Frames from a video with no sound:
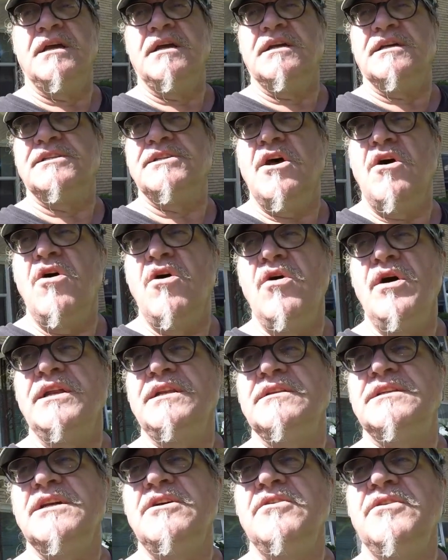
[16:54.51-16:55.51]
So
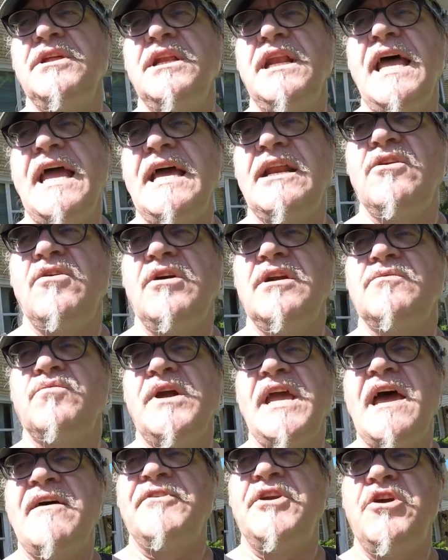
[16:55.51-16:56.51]
until the landlord, we
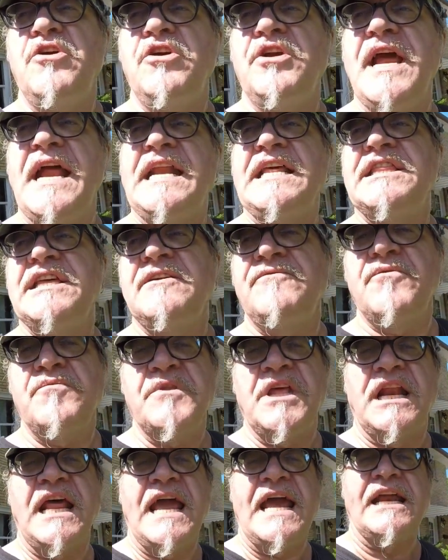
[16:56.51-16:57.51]
haven't heard anything from
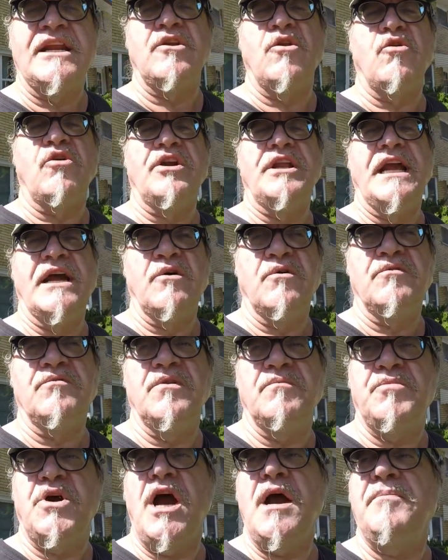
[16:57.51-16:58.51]
the landlord yet. We're
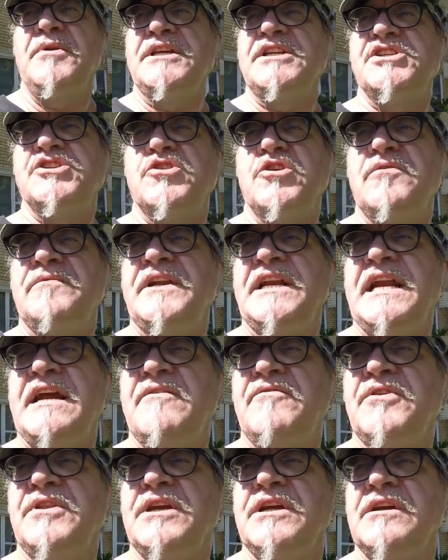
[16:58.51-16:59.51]
properly served and
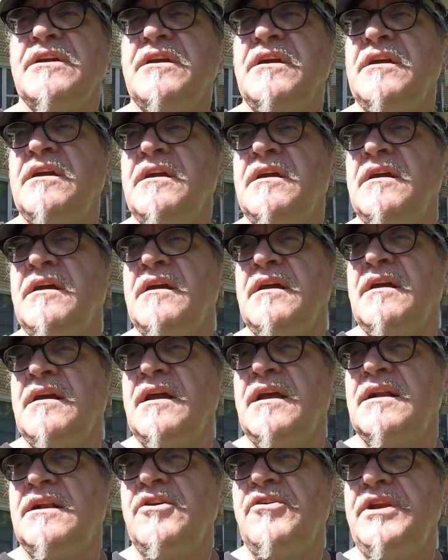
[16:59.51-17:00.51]
everything,
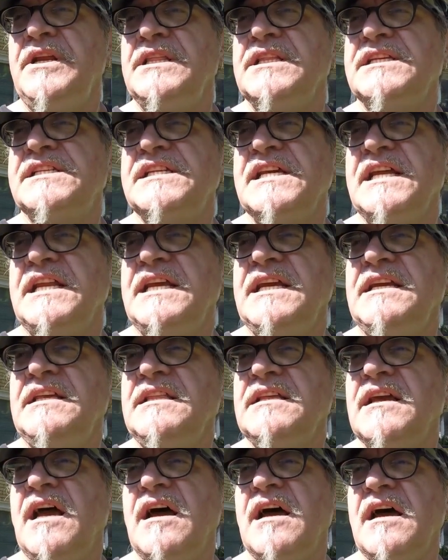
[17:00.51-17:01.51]
including the city.
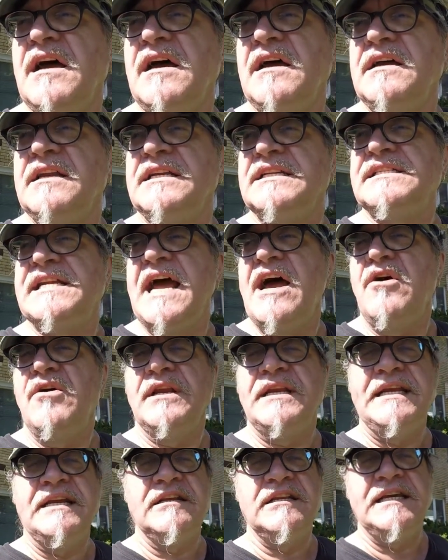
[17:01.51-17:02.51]
It is now
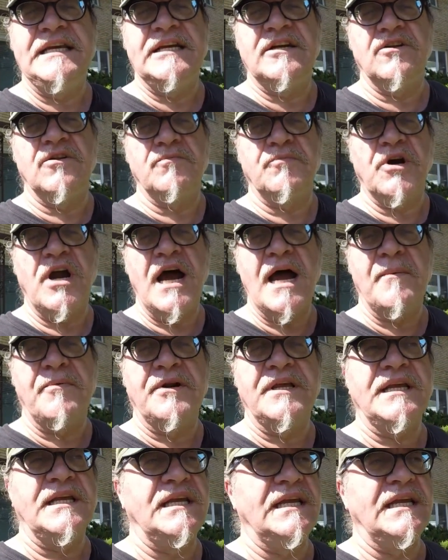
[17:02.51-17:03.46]
an illegal property.